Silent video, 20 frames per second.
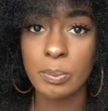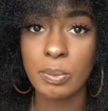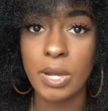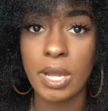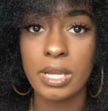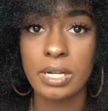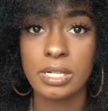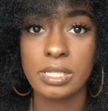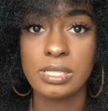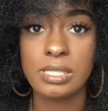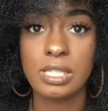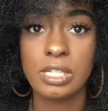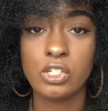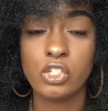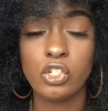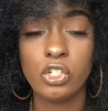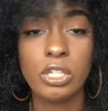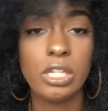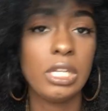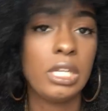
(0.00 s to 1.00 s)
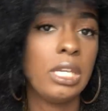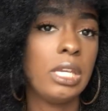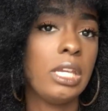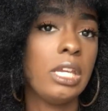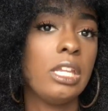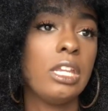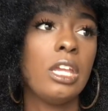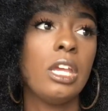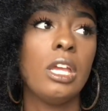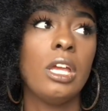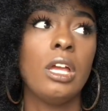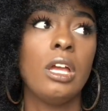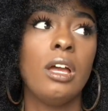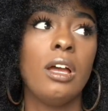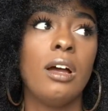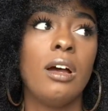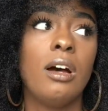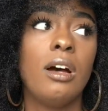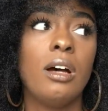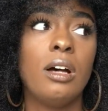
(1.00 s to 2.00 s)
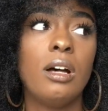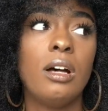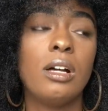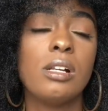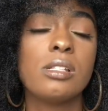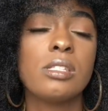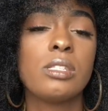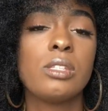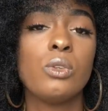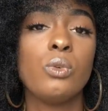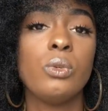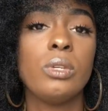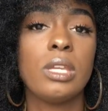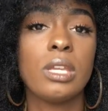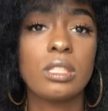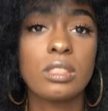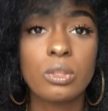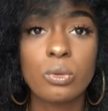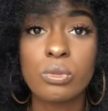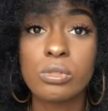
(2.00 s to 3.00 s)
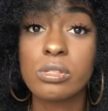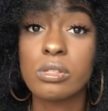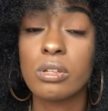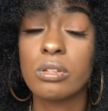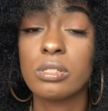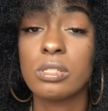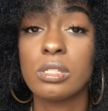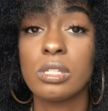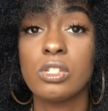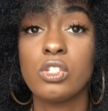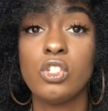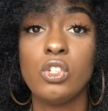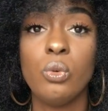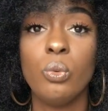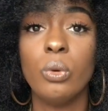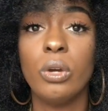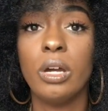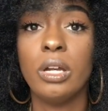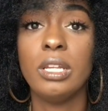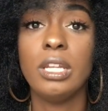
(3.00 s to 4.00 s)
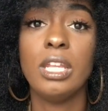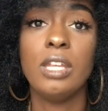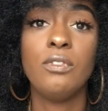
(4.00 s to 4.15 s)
products that you need to get the results that you want.